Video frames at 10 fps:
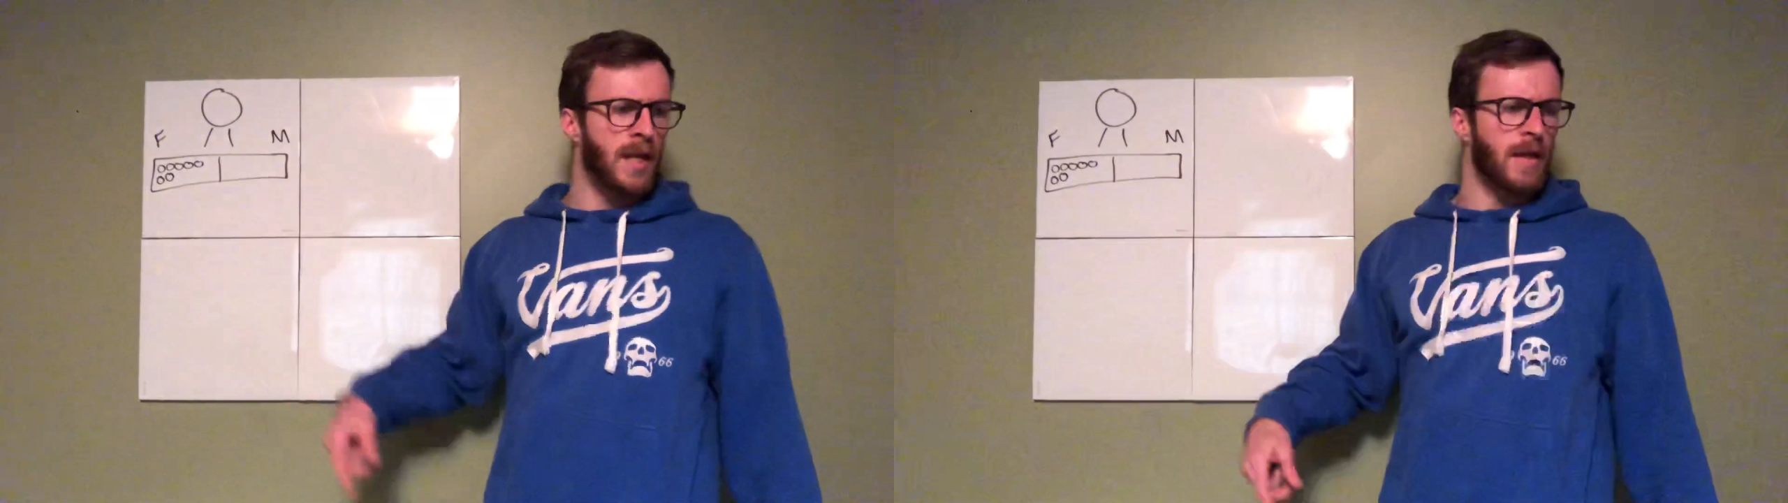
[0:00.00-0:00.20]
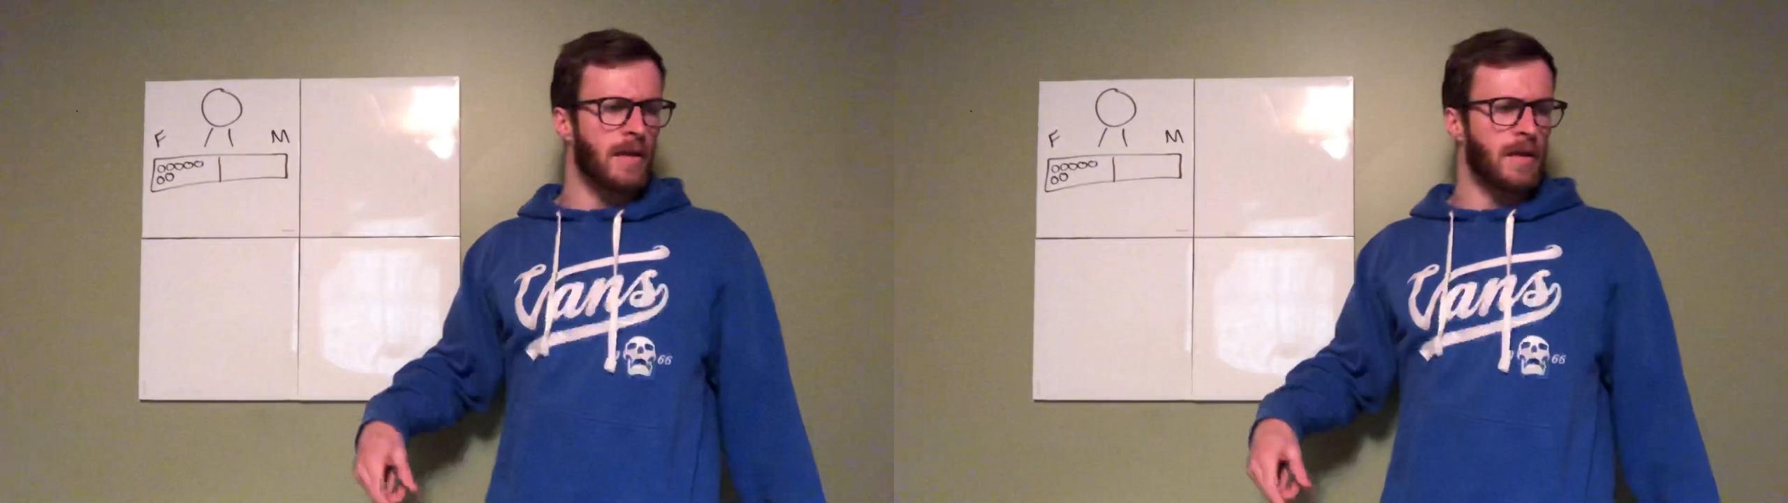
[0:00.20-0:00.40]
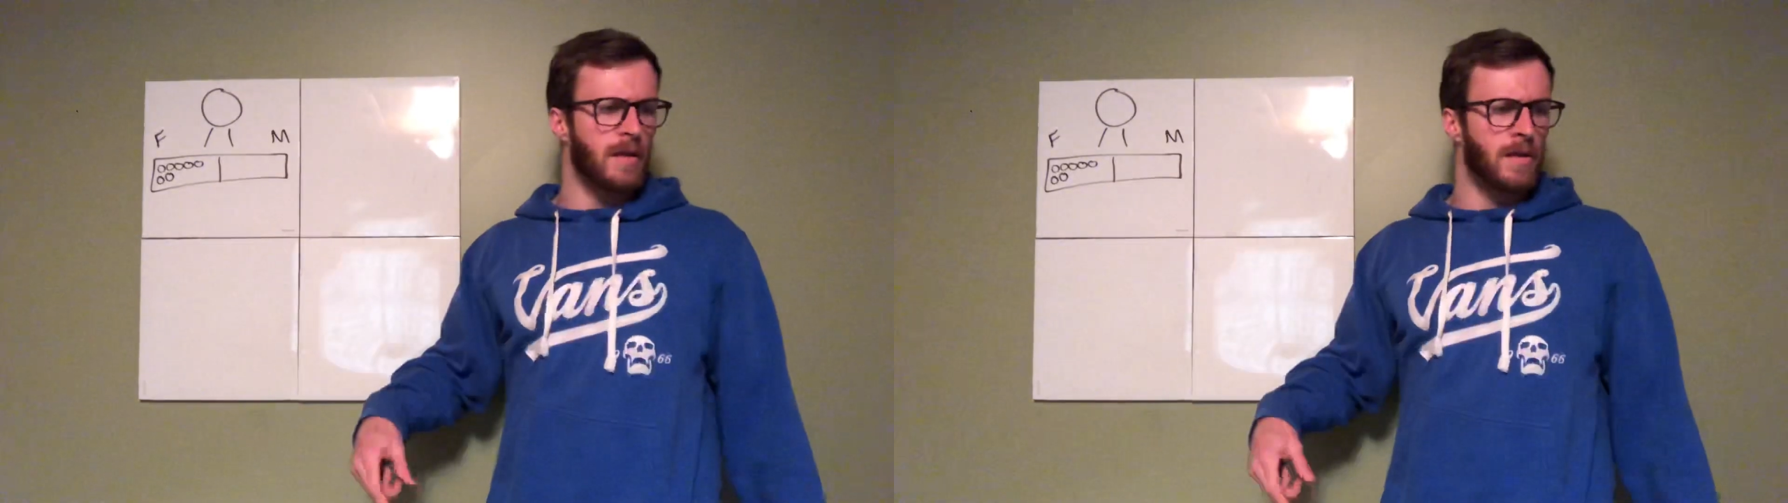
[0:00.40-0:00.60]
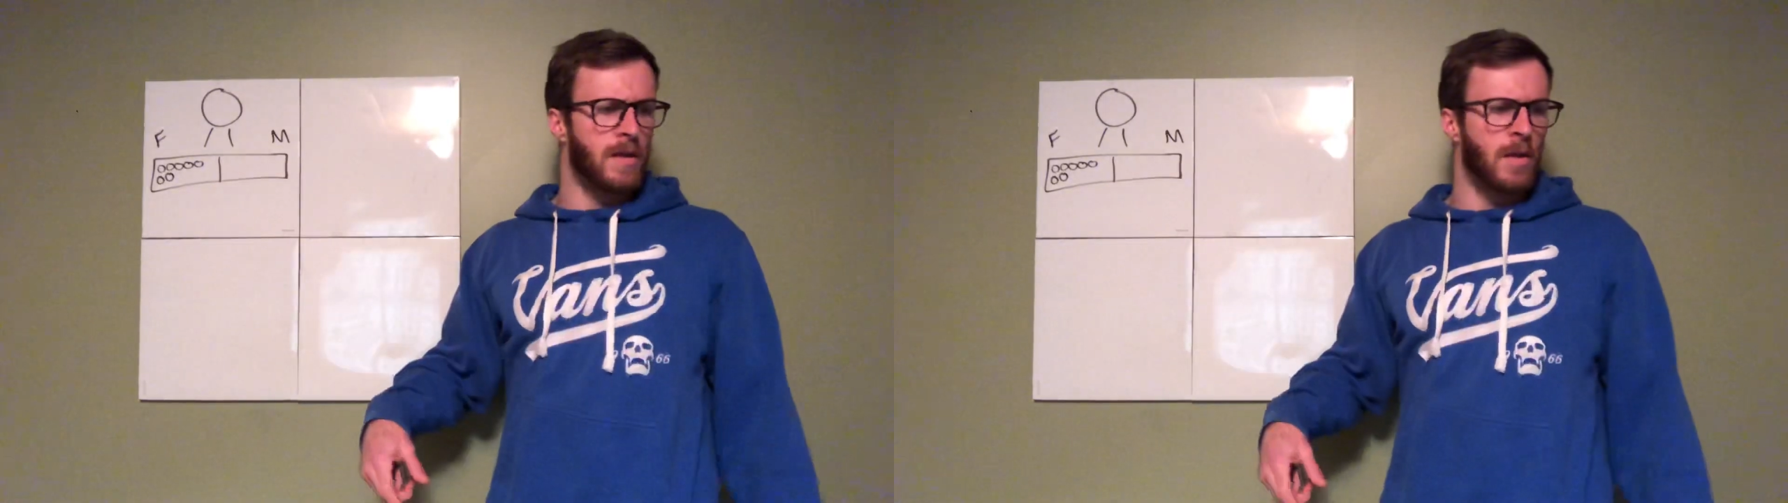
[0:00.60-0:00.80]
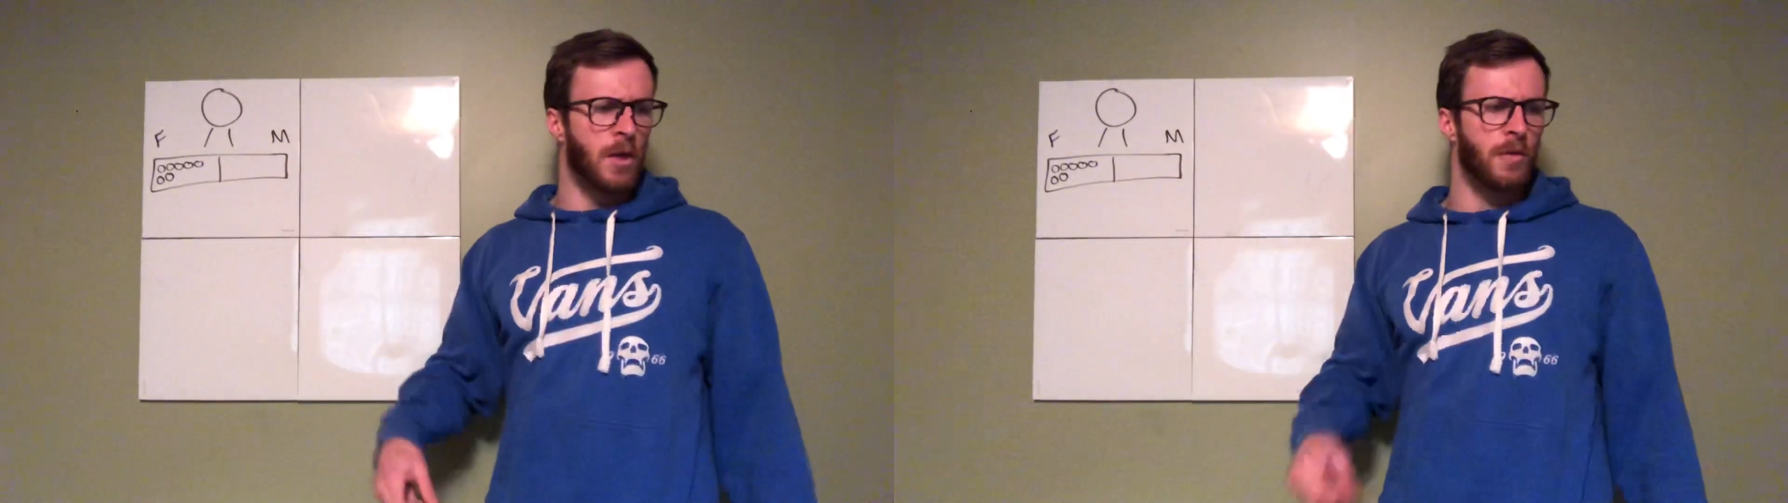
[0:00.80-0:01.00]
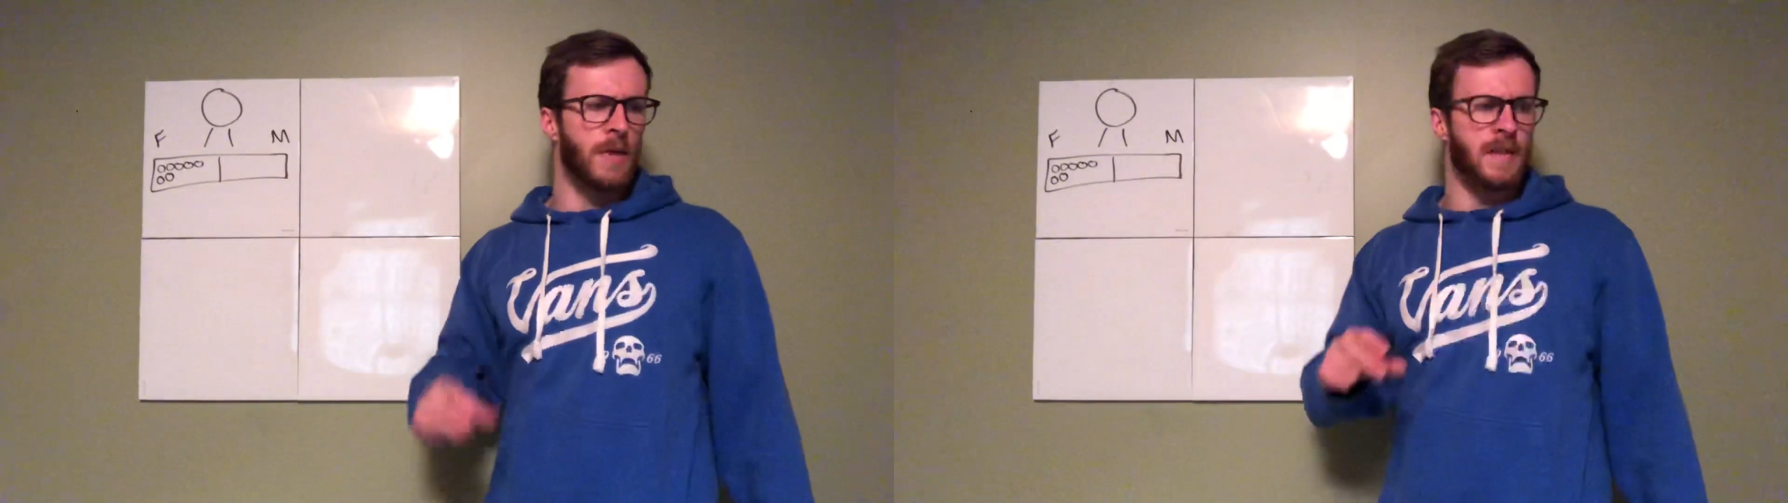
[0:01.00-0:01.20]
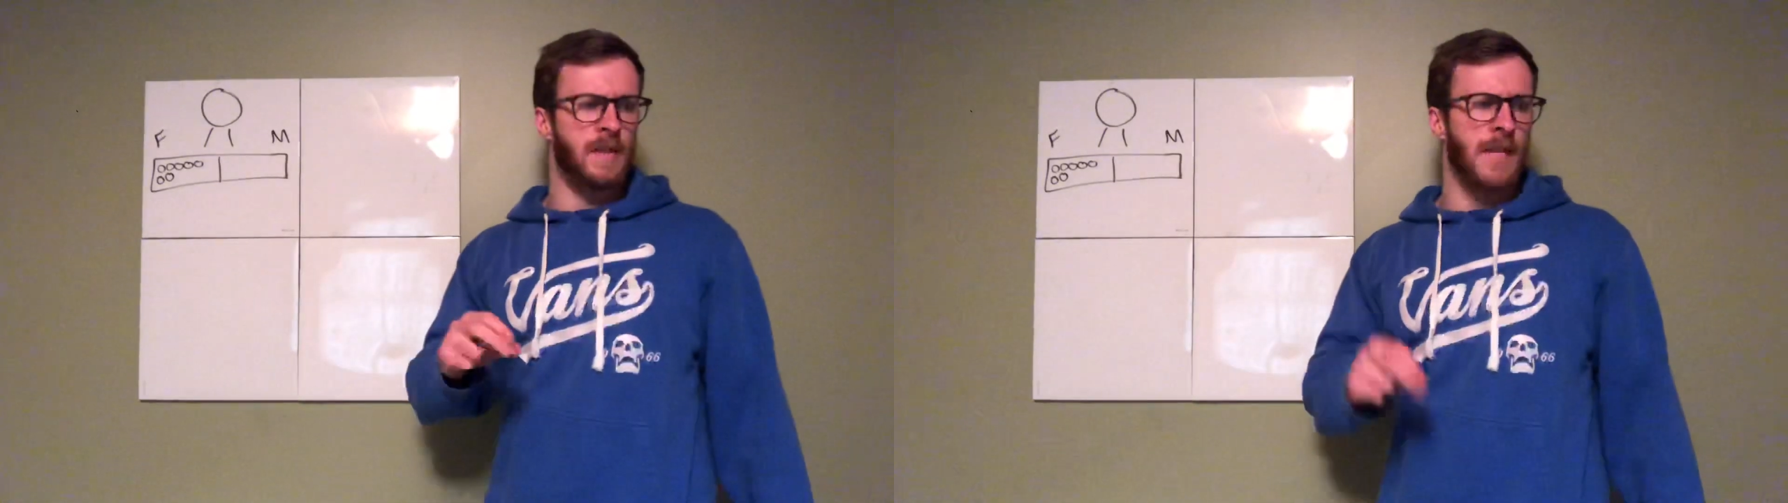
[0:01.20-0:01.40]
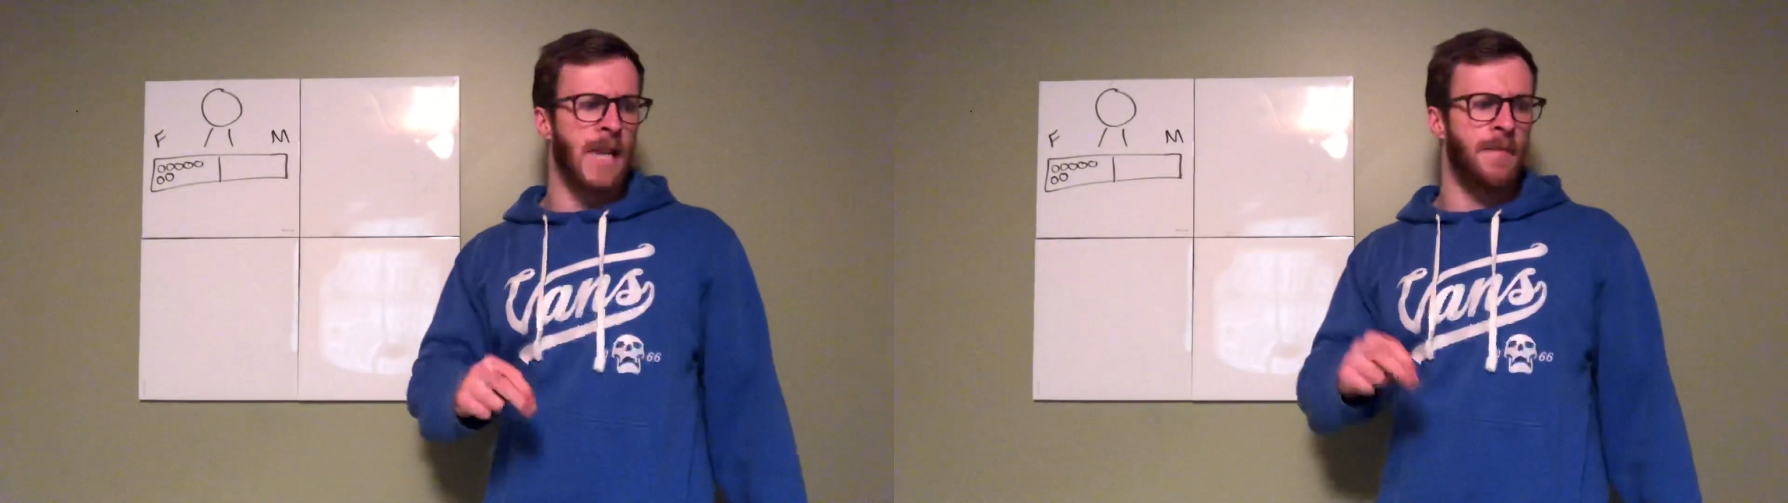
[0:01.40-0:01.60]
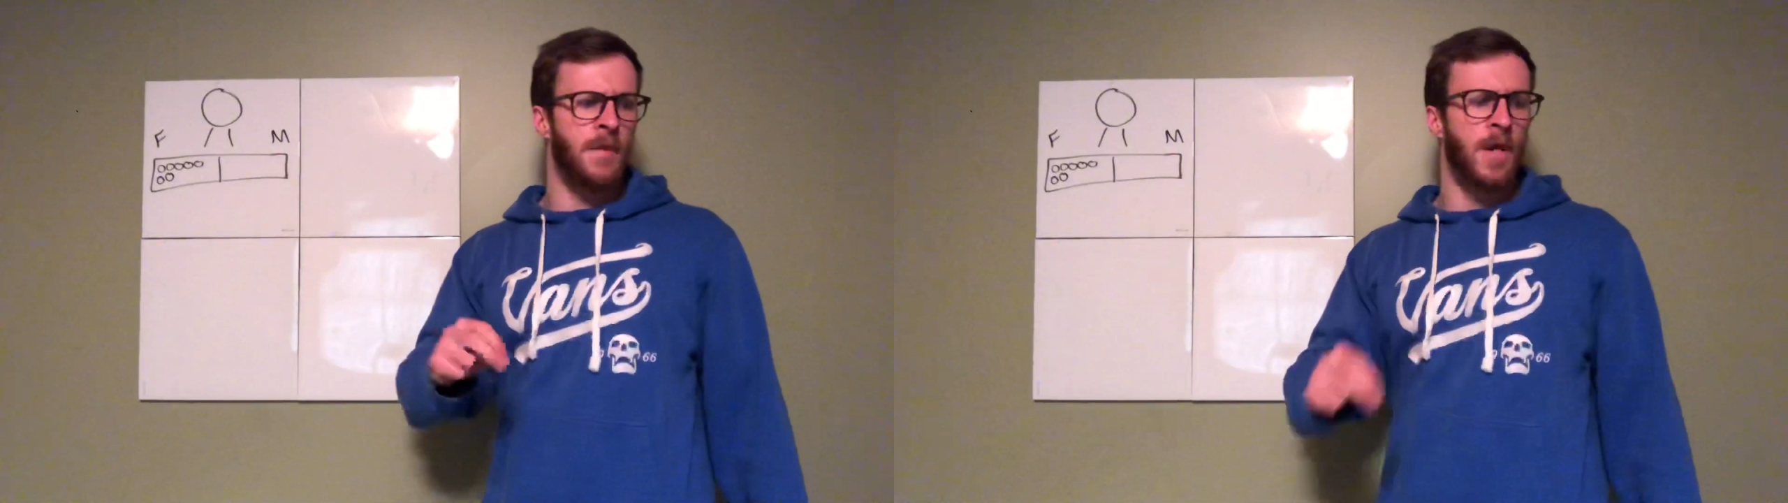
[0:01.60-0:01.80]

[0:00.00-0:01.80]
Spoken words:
it snowed the same